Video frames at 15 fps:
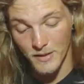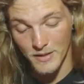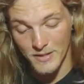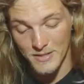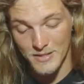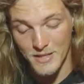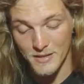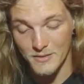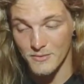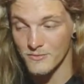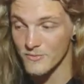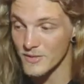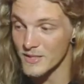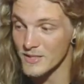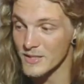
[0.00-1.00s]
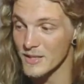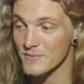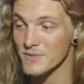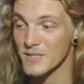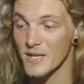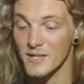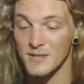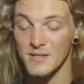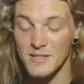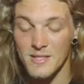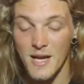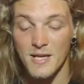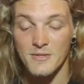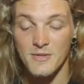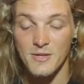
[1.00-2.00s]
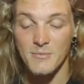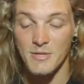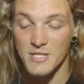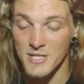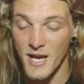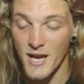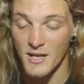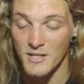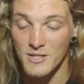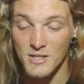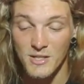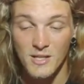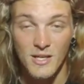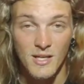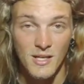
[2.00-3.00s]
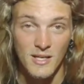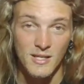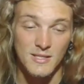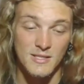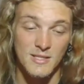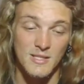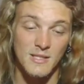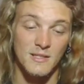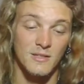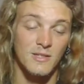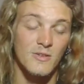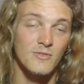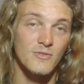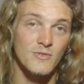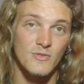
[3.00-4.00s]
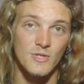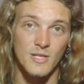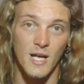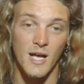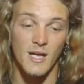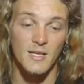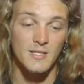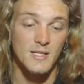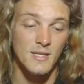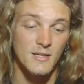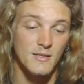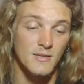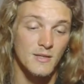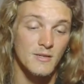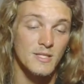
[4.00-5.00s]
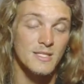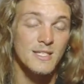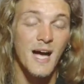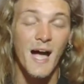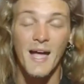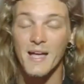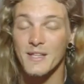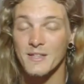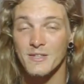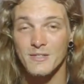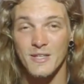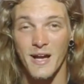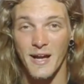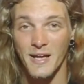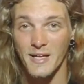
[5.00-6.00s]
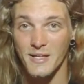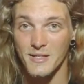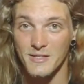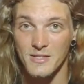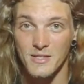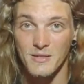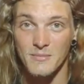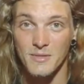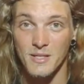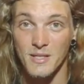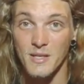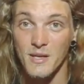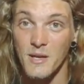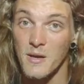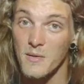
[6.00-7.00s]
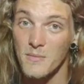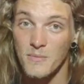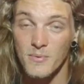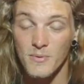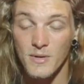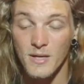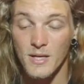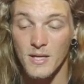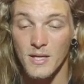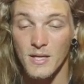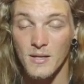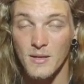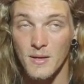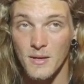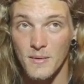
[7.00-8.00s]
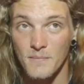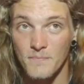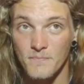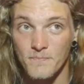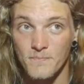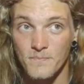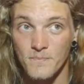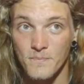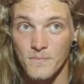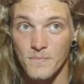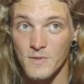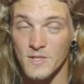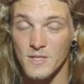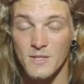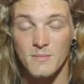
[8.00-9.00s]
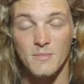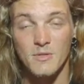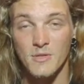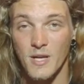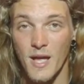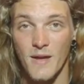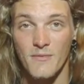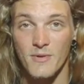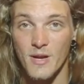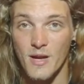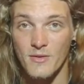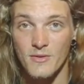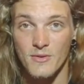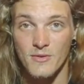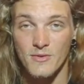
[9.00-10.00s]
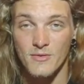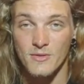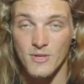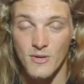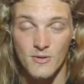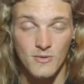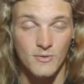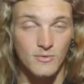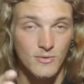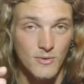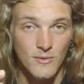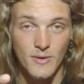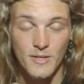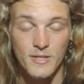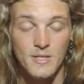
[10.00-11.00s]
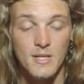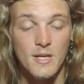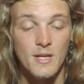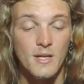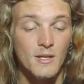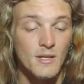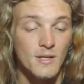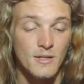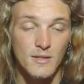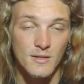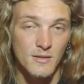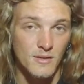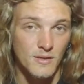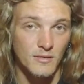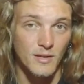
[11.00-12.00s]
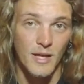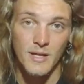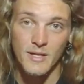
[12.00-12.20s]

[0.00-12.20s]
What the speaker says: Like I said, the reason I'm saying these guys are going to be challenging is the enclosure size, their diet. Their diet is going to be pretty similar to every other turtle, tortoise, you know,